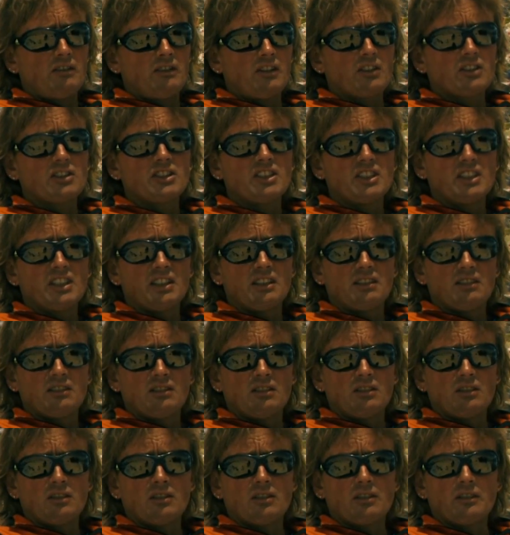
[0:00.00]
oxygen
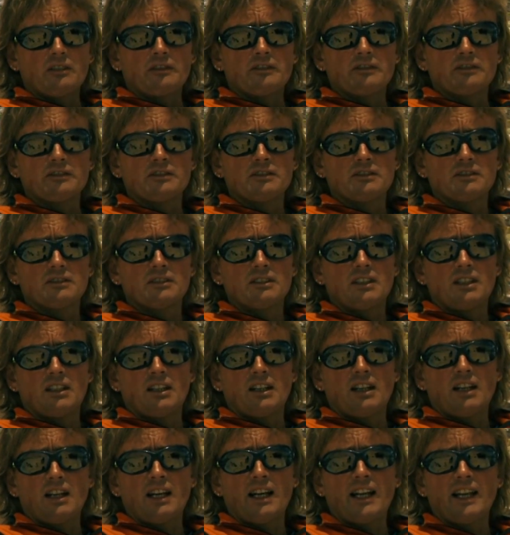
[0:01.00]
or
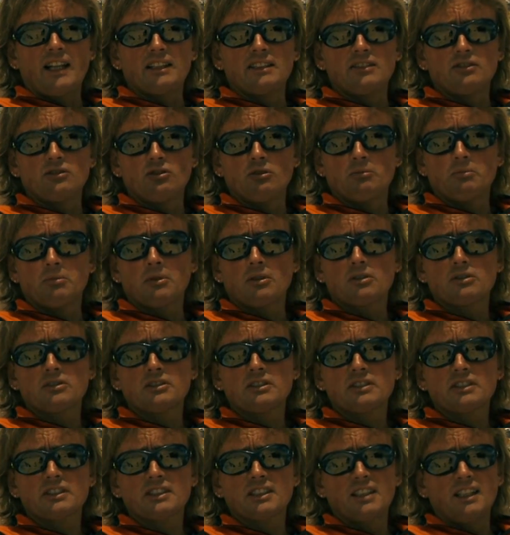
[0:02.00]
of high altitude
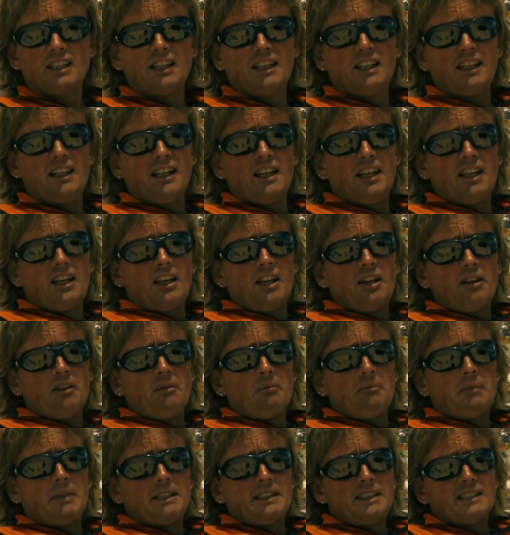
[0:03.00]
porters.
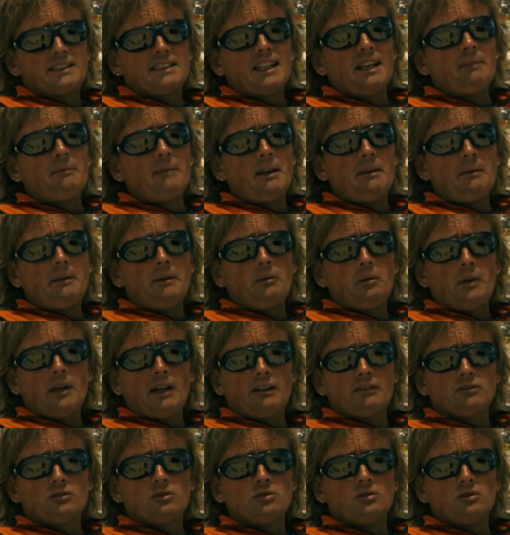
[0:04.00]
But this time maybe we
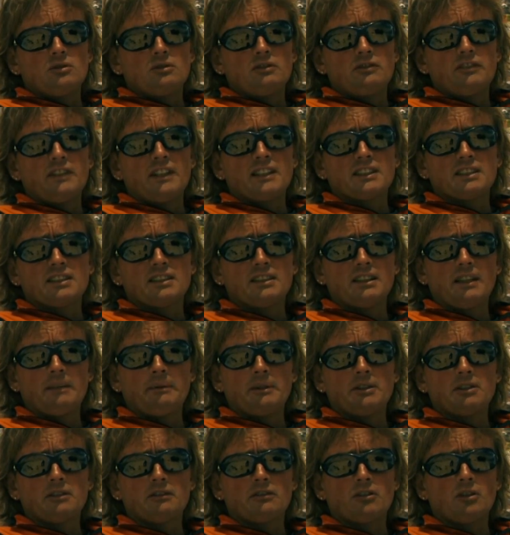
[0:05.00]
have to fix a
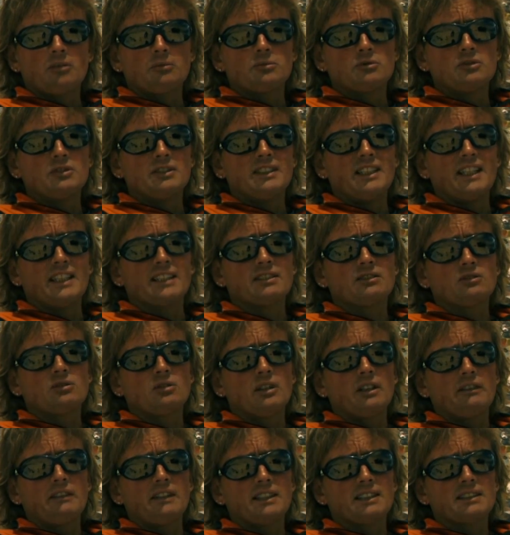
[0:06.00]
bit of rope just to
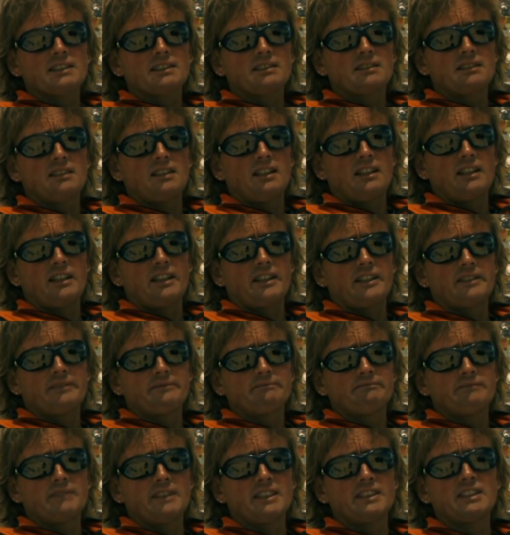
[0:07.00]
give us
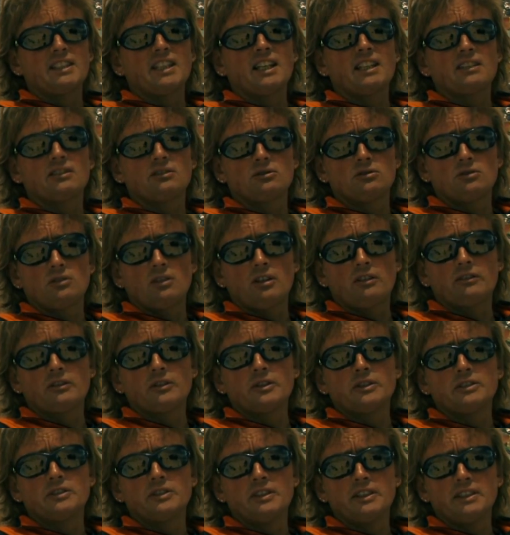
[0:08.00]
a chance of
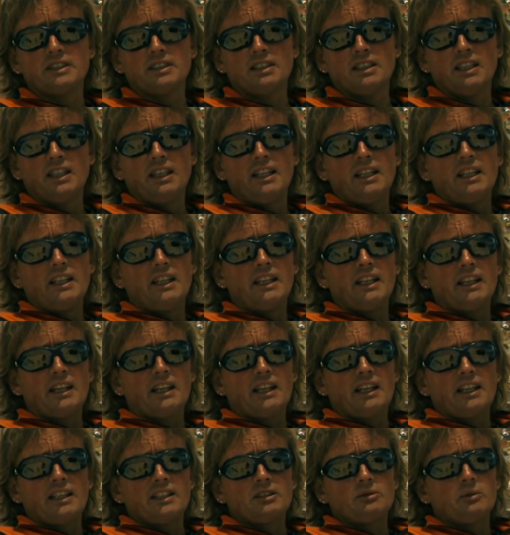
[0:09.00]
retreat in
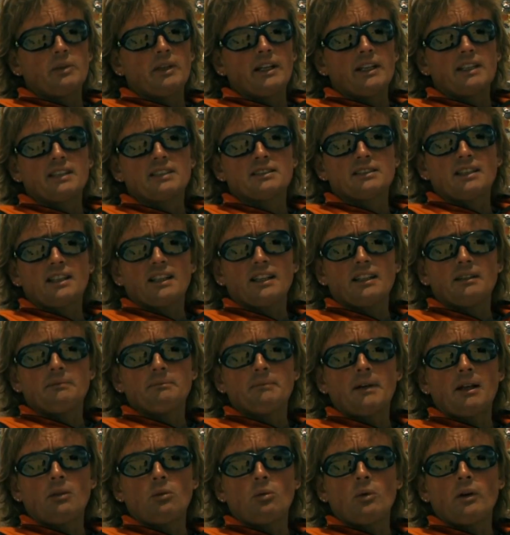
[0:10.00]
case we get stuck in
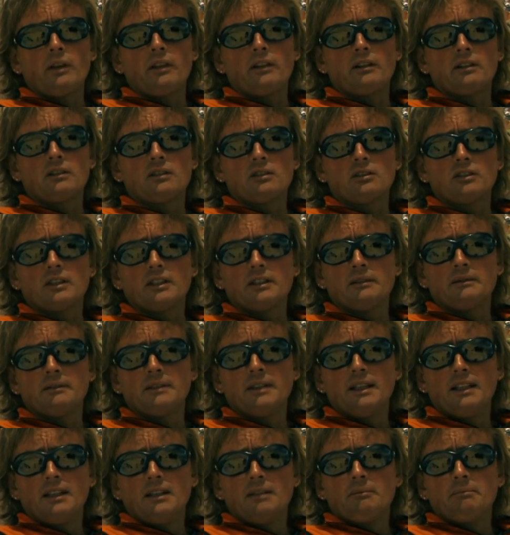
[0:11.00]
bad weather or in
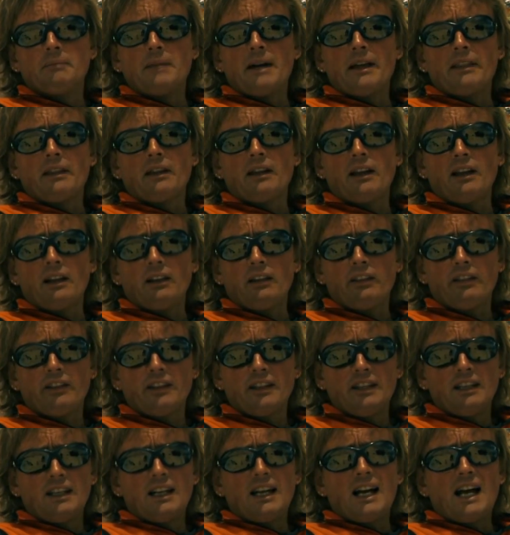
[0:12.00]
bad health
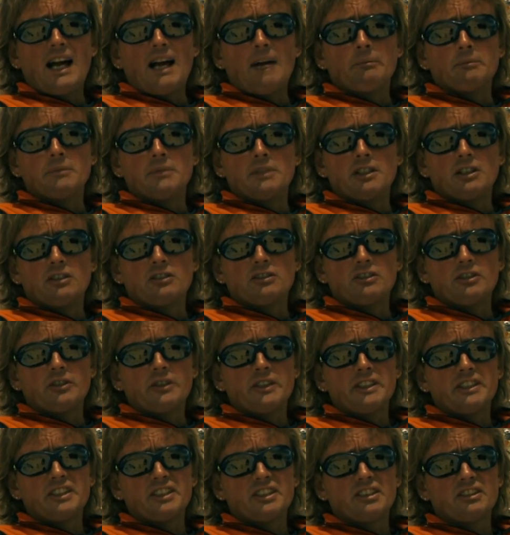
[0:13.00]
up there on the
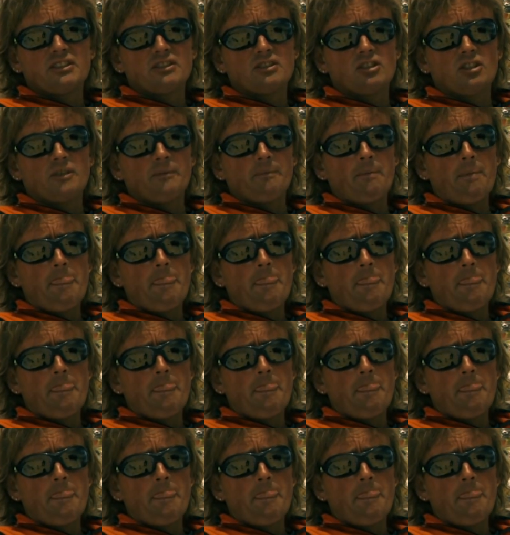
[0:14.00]
ridge. So